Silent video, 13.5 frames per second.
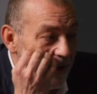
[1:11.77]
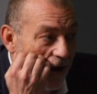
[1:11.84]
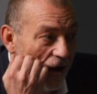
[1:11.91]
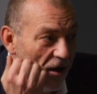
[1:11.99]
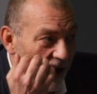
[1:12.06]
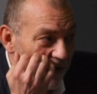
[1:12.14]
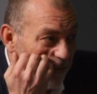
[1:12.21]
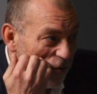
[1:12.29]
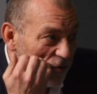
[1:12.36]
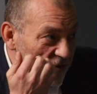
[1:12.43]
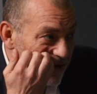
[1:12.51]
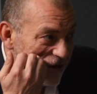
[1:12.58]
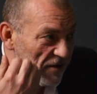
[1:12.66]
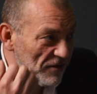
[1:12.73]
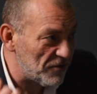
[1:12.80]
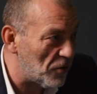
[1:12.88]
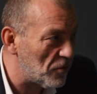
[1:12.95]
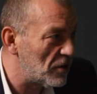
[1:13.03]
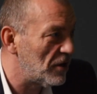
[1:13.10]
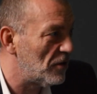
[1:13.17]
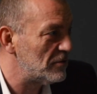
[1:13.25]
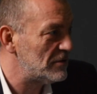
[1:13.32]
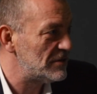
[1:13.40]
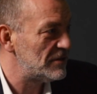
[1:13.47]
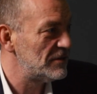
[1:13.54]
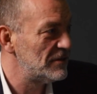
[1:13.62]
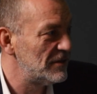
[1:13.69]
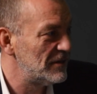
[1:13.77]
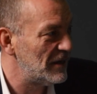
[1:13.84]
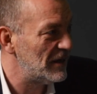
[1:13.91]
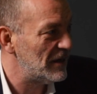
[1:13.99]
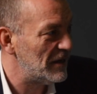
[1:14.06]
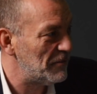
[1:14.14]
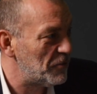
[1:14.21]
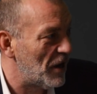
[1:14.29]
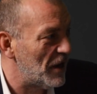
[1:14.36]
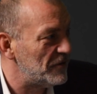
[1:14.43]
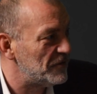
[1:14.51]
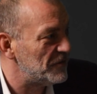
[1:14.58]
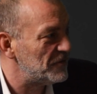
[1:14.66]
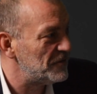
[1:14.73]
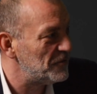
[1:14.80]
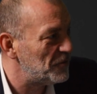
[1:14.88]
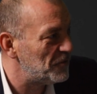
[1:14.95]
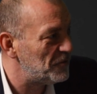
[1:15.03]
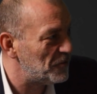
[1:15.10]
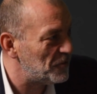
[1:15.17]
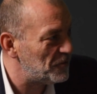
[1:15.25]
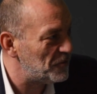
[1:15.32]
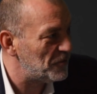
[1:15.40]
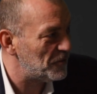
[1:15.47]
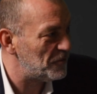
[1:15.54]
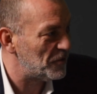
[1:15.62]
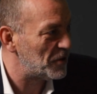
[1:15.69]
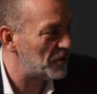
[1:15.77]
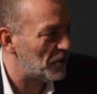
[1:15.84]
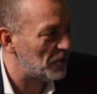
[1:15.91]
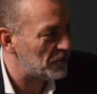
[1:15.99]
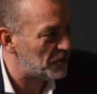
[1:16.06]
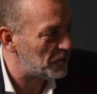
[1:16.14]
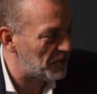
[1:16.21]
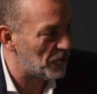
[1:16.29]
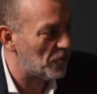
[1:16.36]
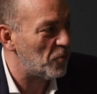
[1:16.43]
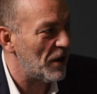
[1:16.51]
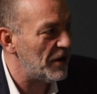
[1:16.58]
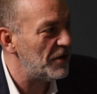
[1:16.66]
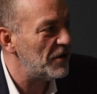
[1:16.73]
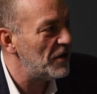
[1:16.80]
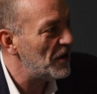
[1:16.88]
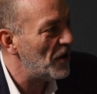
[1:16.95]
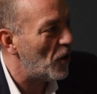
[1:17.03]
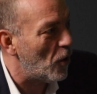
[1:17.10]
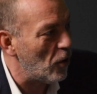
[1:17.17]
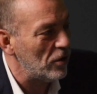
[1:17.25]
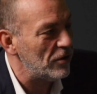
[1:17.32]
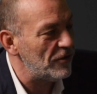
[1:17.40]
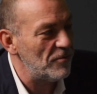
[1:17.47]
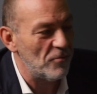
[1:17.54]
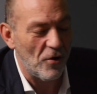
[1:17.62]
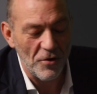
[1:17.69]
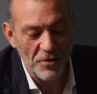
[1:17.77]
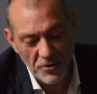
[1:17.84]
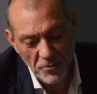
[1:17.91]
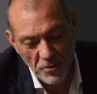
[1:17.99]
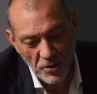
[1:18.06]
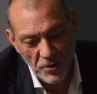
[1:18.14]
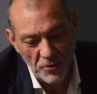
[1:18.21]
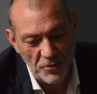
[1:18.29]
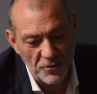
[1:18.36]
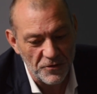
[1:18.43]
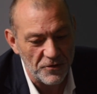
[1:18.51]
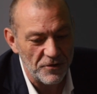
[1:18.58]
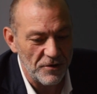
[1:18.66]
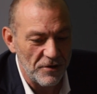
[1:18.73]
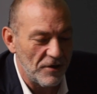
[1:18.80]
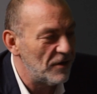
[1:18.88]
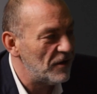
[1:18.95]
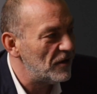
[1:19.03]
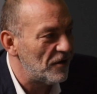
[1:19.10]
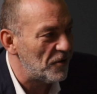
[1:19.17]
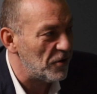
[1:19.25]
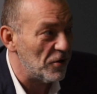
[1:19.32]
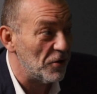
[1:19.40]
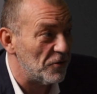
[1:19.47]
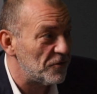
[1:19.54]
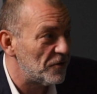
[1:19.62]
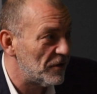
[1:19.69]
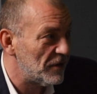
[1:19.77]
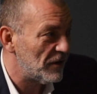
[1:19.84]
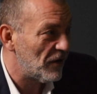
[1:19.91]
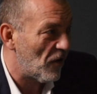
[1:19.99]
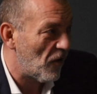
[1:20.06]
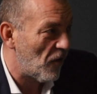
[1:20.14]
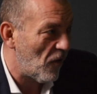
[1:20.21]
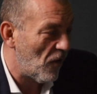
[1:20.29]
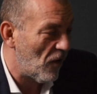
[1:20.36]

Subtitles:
Unfortunately, there's no close prizes for close. You either win all of them, or you lose, Unless